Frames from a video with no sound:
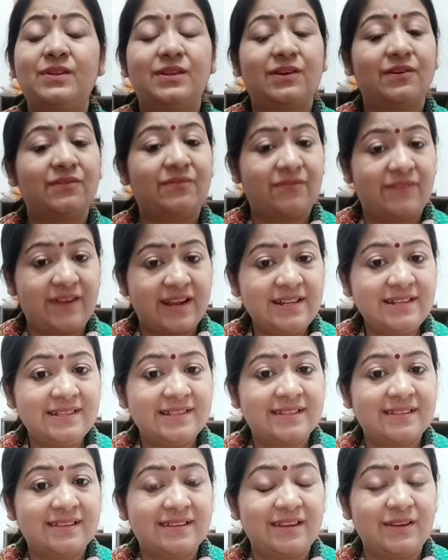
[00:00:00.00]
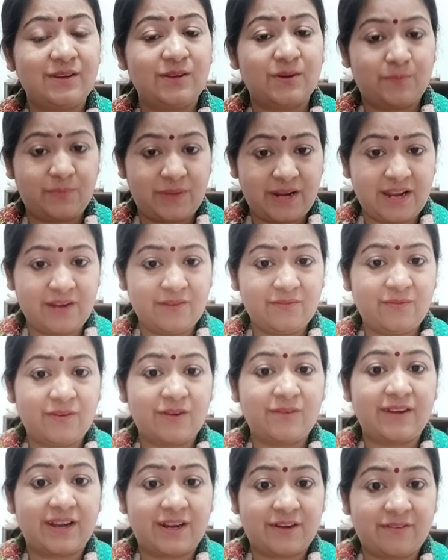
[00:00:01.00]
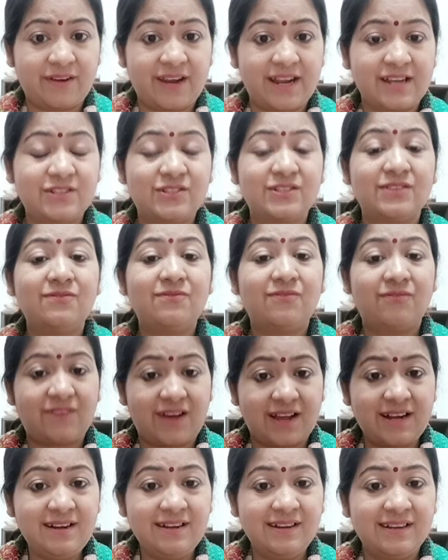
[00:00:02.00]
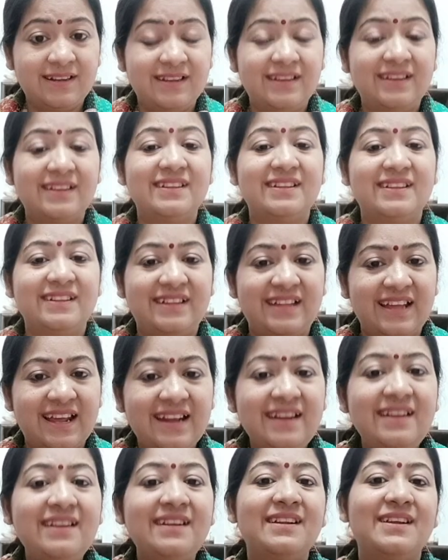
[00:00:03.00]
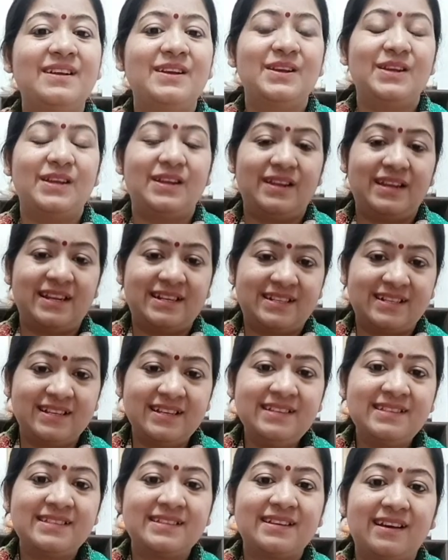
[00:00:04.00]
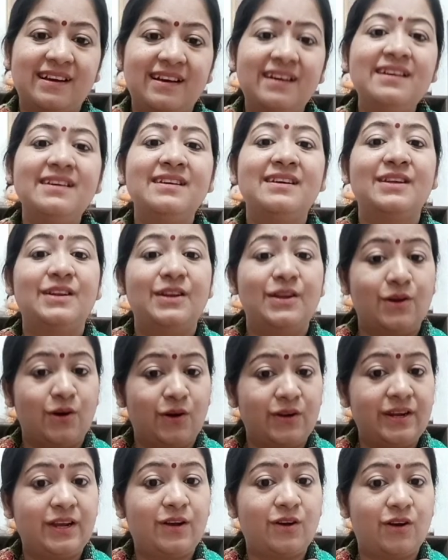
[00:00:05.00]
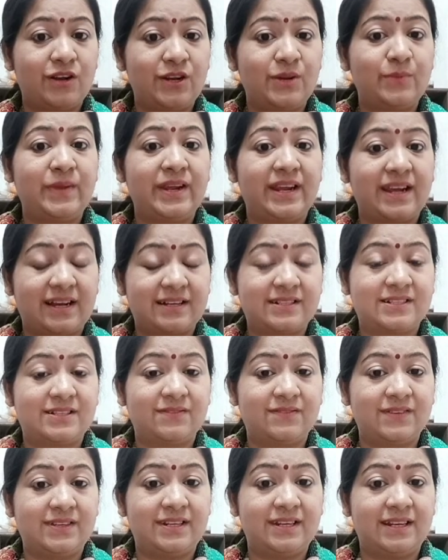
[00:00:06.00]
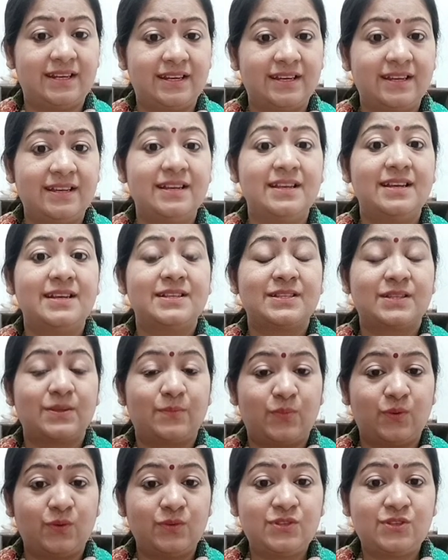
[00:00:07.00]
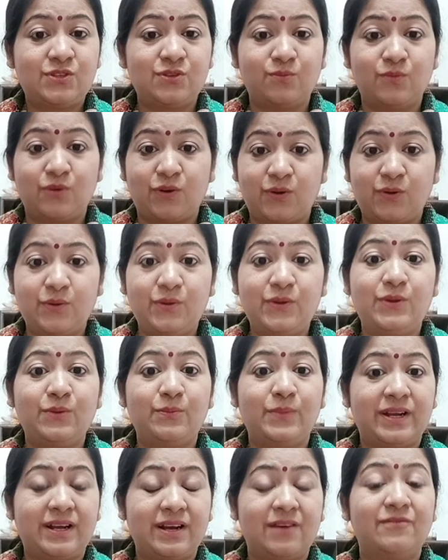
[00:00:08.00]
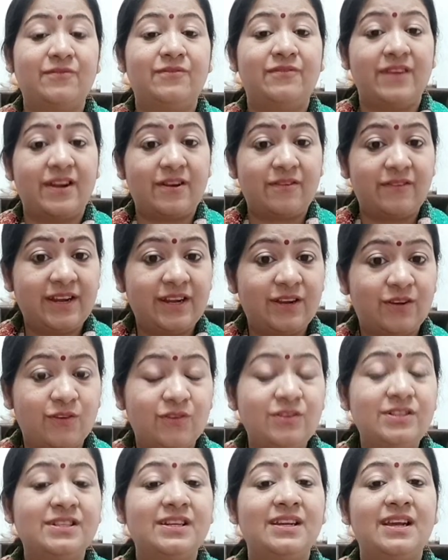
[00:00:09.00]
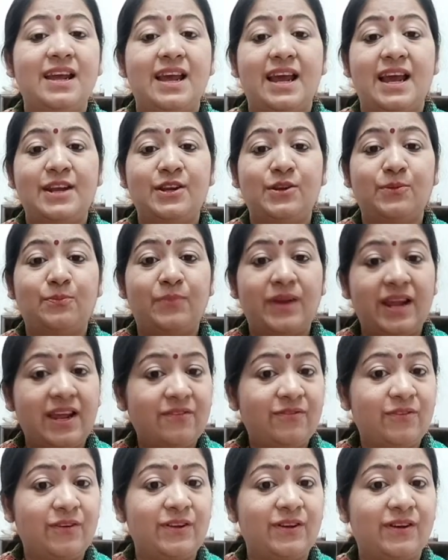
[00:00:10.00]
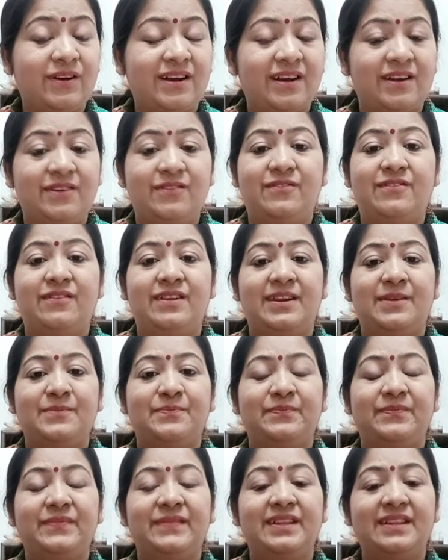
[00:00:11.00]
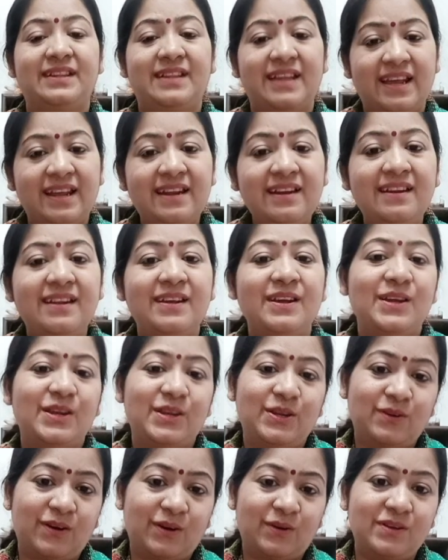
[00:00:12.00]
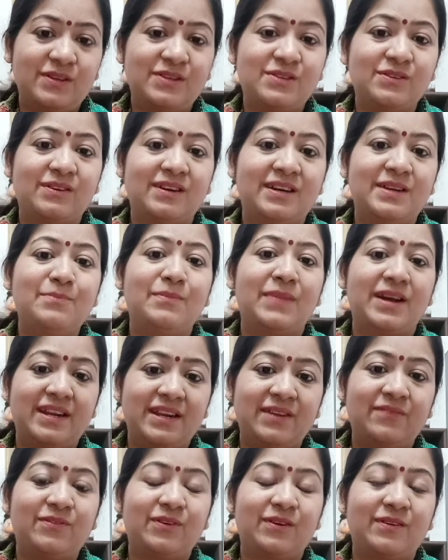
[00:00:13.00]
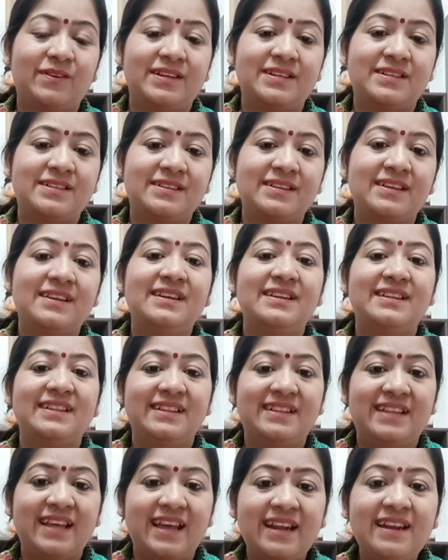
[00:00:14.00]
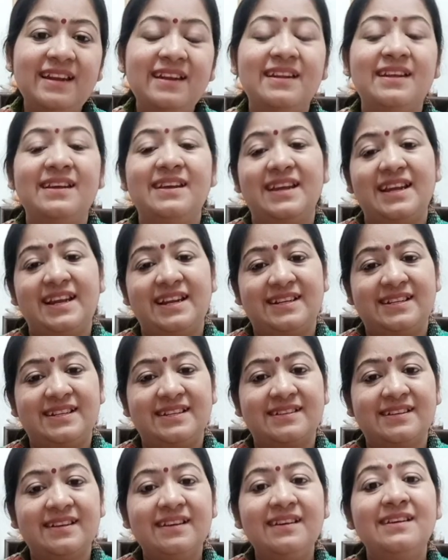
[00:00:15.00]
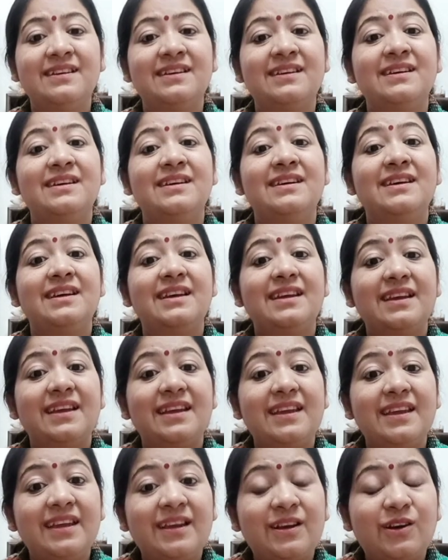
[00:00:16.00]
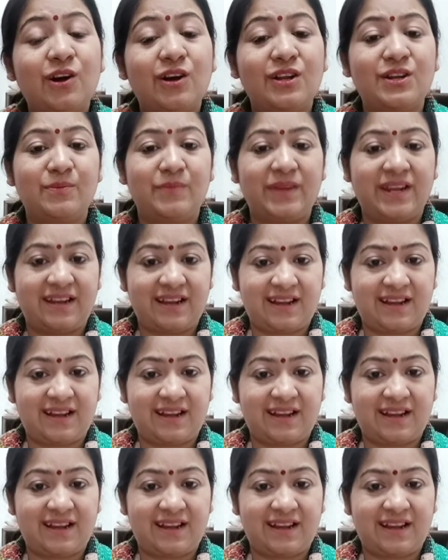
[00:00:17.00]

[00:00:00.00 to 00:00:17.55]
friends, you're playing for recreation fun, then it is a non-economic activity. Suppose tomorrow you become very good and you play for your country, then you are going to earn money for it. Then it is a economic